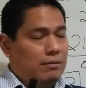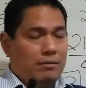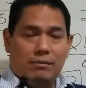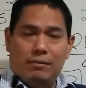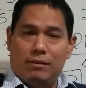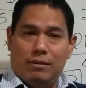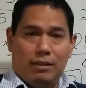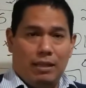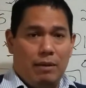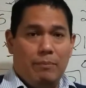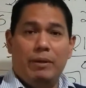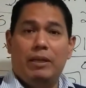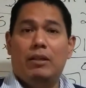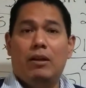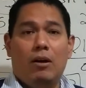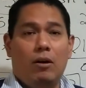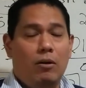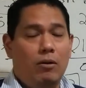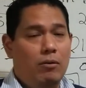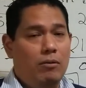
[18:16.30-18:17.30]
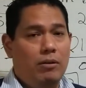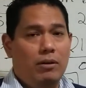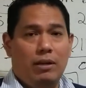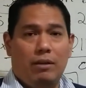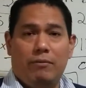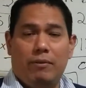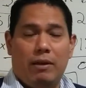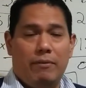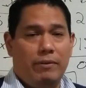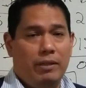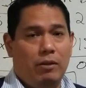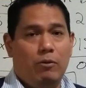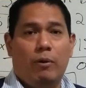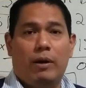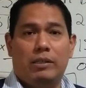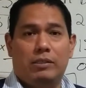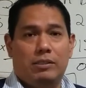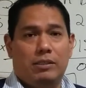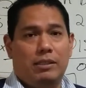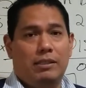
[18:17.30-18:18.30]
Let me know if you have any
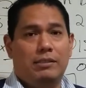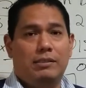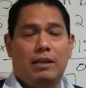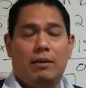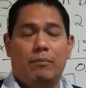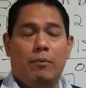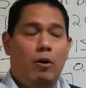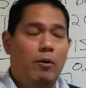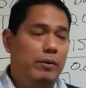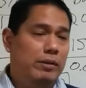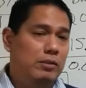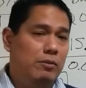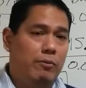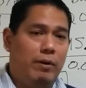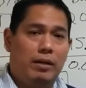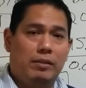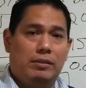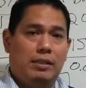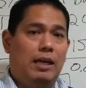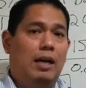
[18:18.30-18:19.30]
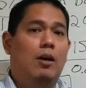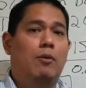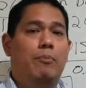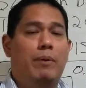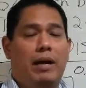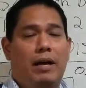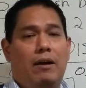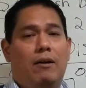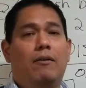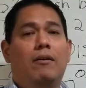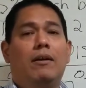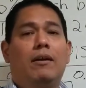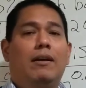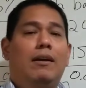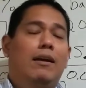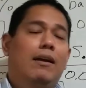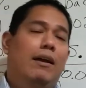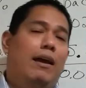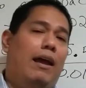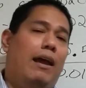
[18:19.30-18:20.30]
questions. I'm always around to help out
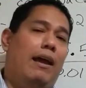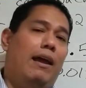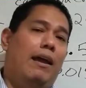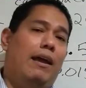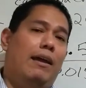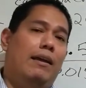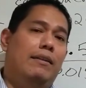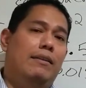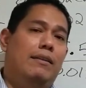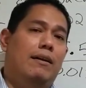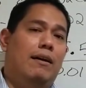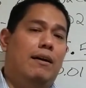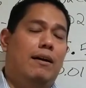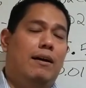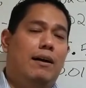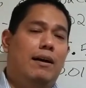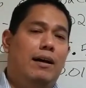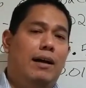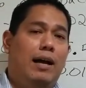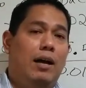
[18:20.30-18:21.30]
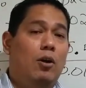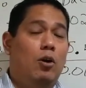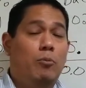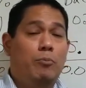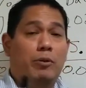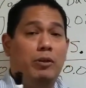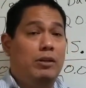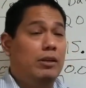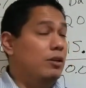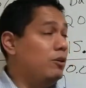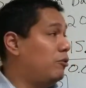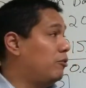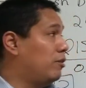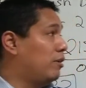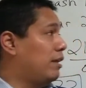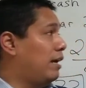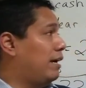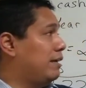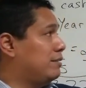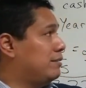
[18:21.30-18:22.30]
and uh, I hope you can
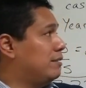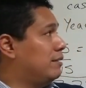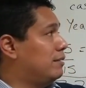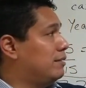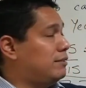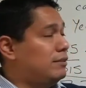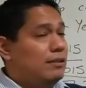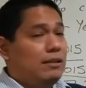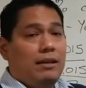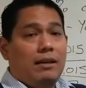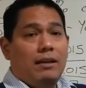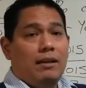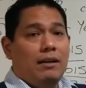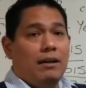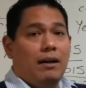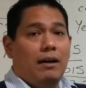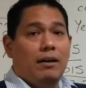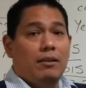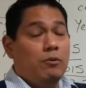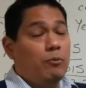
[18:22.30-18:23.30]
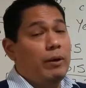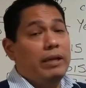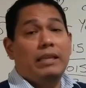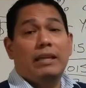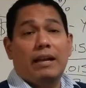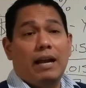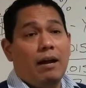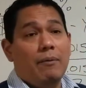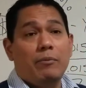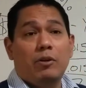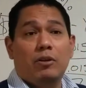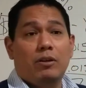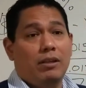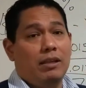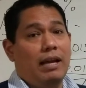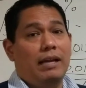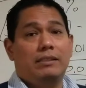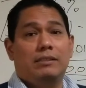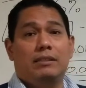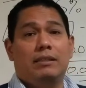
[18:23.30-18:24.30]
utilize this uh, the way that I'm
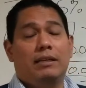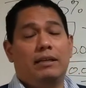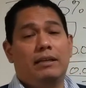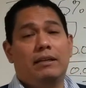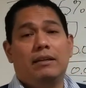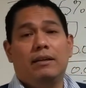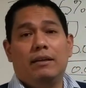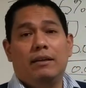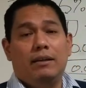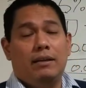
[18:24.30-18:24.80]
utilizing it.